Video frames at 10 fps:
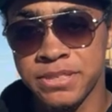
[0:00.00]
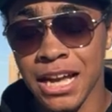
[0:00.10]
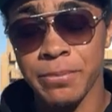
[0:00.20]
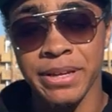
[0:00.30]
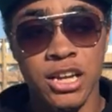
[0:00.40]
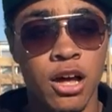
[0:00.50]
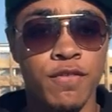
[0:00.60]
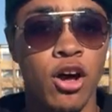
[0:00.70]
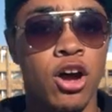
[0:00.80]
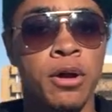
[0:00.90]
segment
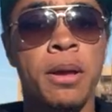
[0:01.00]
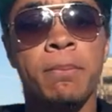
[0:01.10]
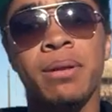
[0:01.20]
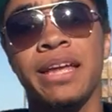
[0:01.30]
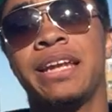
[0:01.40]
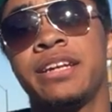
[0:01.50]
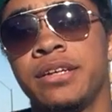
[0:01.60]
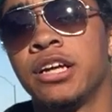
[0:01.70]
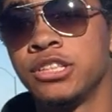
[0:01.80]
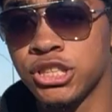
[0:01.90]
of our bladed
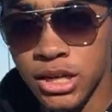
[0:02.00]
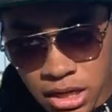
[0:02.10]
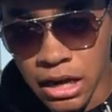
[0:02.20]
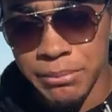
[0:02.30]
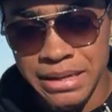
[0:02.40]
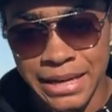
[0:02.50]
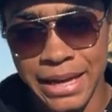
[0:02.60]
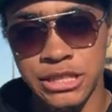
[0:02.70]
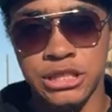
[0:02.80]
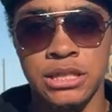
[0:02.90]
nunchuck
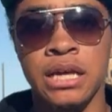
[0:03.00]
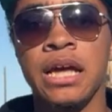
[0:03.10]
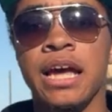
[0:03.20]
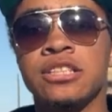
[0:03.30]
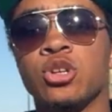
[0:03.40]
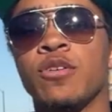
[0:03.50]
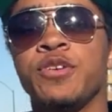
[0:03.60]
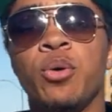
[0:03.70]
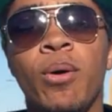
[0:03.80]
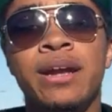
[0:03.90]
combination, and so if
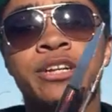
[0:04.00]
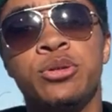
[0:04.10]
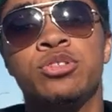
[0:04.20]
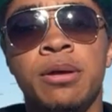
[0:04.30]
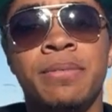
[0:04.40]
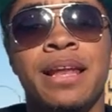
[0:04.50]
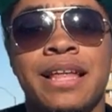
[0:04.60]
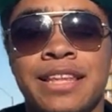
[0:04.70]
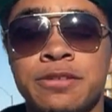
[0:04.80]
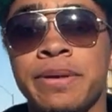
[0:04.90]
you want to do something
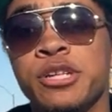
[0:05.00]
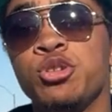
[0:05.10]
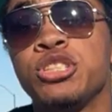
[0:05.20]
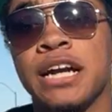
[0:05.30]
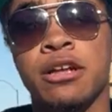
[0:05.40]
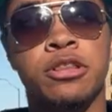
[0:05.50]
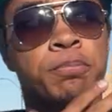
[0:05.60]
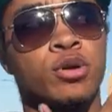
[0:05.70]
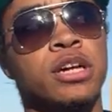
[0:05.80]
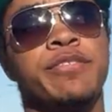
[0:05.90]
like this, make sure you check out the
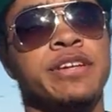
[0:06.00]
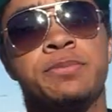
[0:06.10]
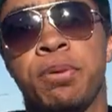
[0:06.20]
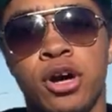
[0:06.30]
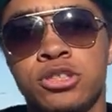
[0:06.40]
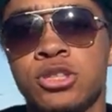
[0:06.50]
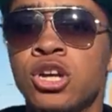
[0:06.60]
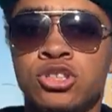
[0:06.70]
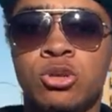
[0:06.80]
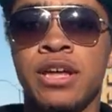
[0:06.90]
previous parts
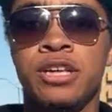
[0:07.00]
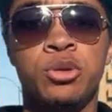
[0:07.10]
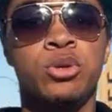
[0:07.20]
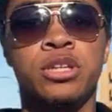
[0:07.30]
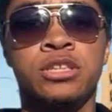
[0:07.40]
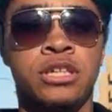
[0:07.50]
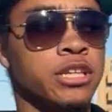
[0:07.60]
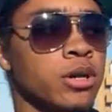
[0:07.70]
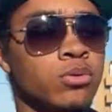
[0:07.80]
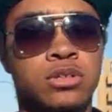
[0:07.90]
so that you can, you
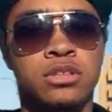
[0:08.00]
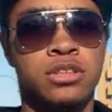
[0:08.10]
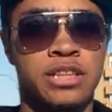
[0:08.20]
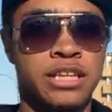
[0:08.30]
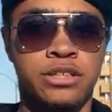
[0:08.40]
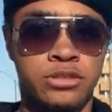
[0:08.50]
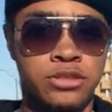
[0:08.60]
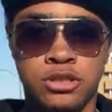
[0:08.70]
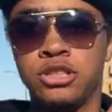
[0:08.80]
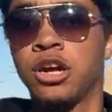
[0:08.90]
know, then
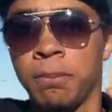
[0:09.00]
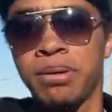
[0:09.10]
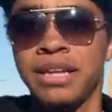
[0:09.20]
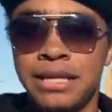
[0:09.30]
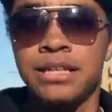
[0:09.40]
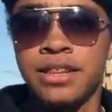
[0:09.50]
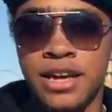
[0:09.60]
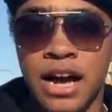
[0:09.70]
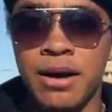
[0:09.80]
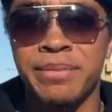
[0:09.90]
complete the
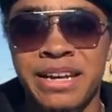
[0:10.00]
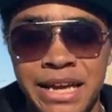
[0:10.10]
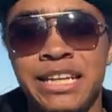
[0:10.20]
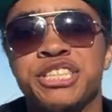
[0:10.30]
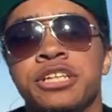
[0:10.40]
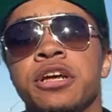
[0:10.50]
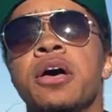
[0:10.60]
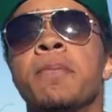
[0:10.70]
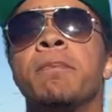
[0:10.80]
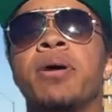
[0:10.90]
combination.
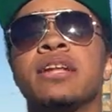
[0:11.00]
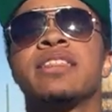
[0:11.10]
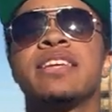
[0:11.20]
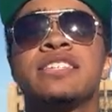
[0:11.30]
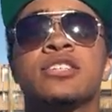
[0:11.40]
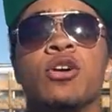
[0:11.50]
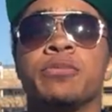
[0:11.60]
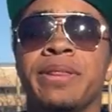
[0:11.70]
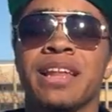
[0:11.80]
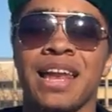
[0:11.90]
But this is going
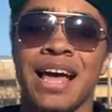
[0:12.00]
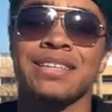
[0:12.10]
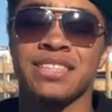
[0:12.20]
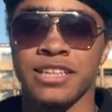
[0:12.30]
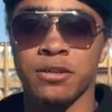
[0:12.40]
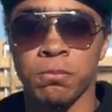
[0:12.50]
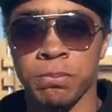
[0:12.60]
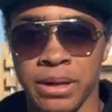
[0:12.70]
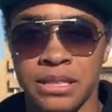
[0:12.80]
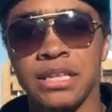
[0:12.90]
to be the last little
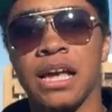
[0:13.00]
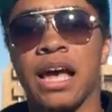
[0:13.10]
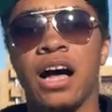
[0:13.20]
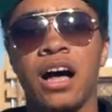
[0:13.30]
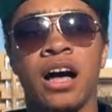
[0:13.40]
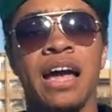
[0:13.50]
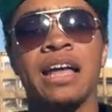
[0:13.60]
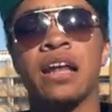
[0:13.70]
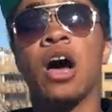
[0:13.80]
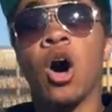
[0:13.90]
bit. Uh,
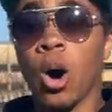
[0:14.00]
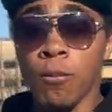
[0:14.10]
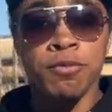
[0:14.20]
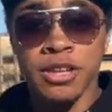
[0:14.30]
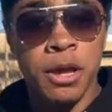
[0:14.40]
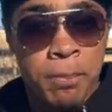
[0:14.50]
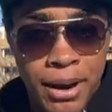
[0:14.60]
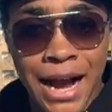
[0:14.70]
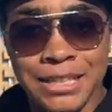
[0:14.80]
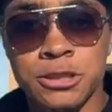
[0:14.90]
and hopefully you
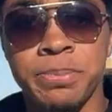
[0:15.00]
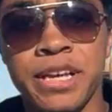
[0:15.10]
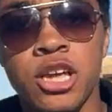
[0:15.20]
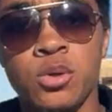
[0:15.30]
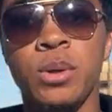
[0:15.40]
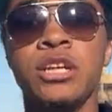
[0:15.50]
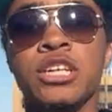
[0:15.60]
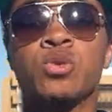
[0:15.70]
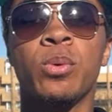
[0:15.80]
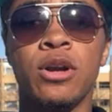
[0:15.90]
practice, because we
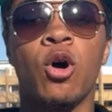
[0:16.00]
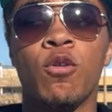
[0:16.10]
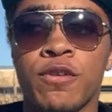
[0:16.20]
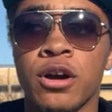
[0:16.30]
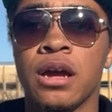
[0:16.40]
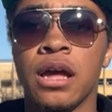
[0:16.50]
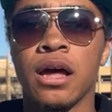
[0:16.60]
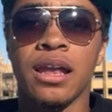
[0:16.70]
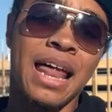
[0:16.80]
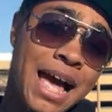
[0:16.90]
just went over
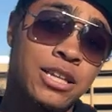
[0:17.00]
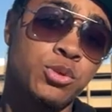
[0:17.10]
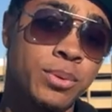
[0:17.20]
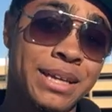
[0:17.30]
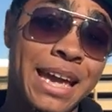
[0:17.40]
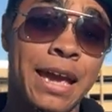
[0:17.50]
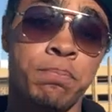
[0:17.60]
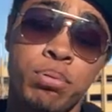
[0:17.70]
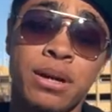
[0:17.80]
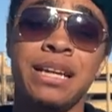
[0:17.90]
last week a
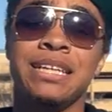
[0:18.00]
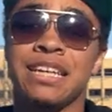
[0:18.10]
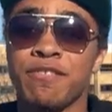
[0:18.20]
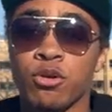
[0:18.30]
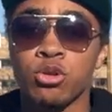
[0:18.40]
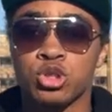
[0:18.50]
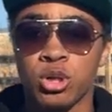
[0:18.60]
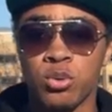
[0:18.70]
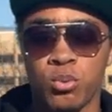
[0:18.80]
pretty difficult trick